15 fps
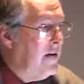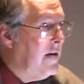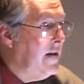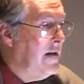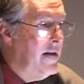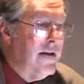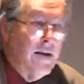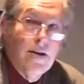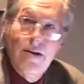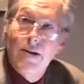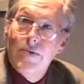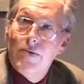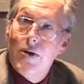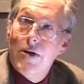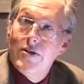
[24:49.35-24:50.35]
the
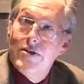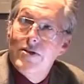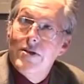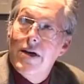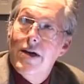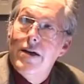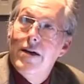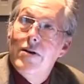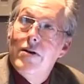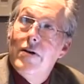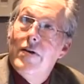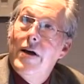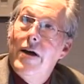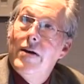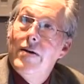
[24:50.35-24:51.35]
Royal Society and
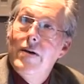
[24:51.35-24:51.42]
all that.